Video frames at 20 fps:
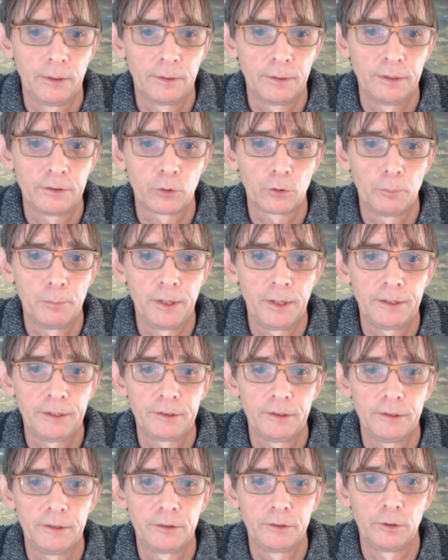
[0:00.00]
This
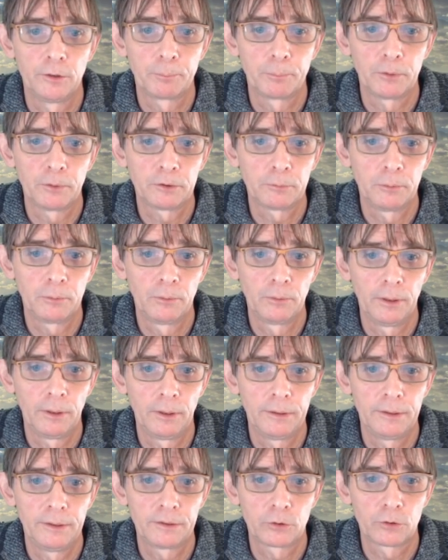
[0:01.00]
combination is not possible,
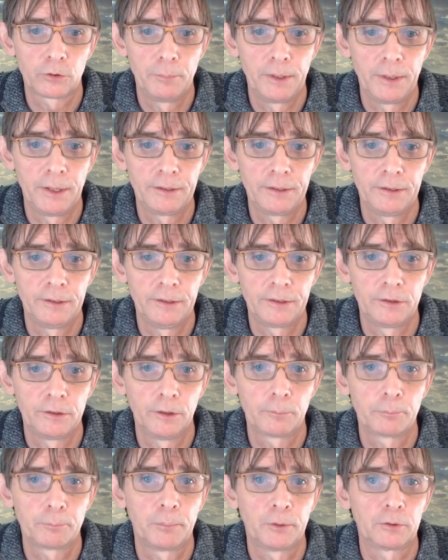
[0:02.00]
and this combination is
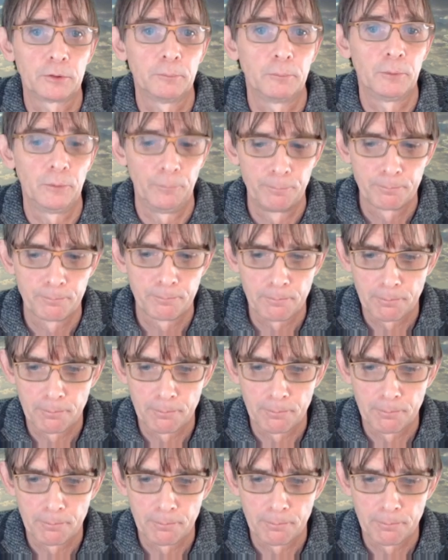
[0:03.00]
not possible.